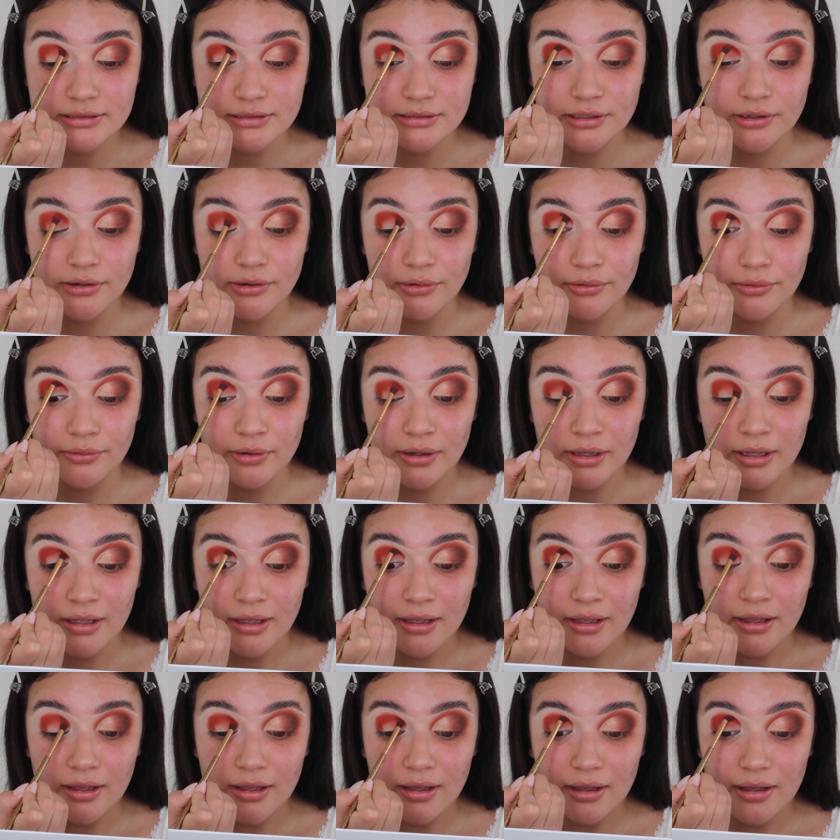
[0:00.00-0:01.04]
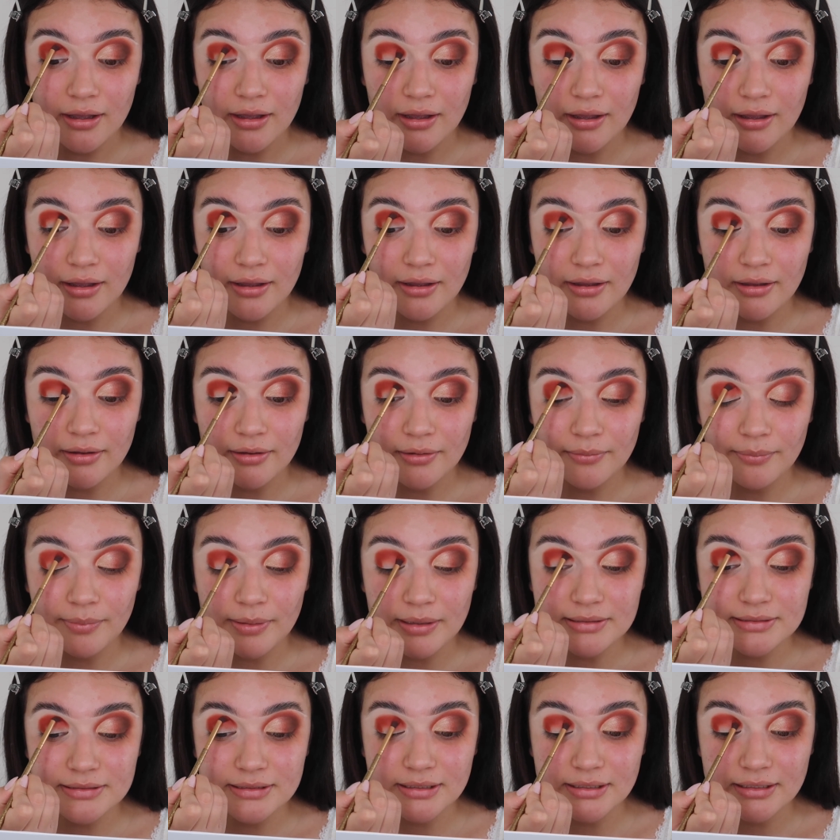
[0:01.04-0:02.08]
So
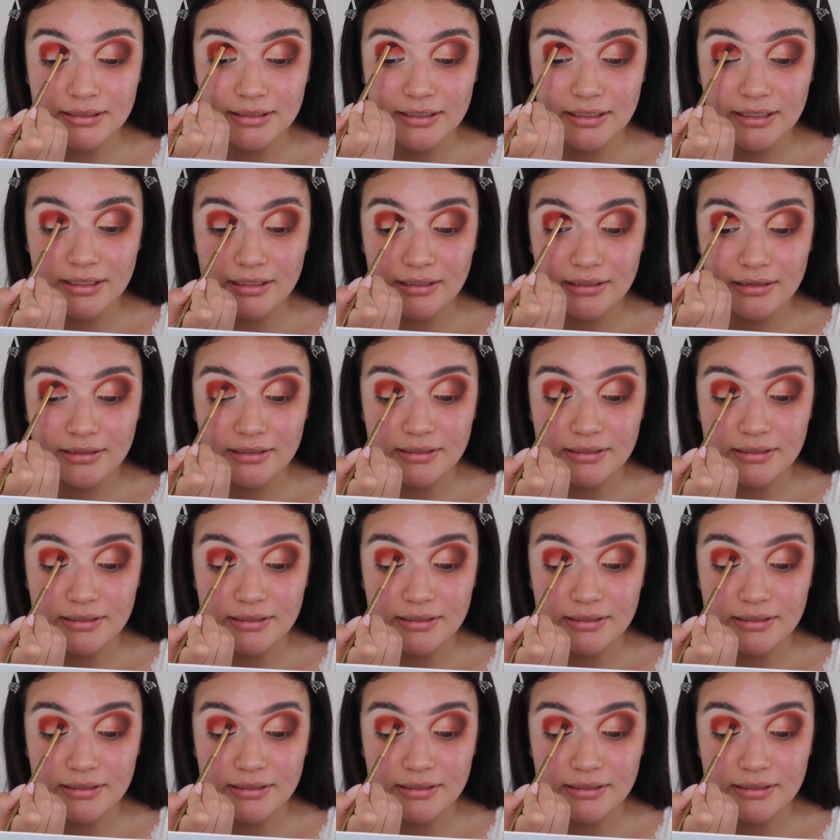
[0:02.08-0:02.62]
basically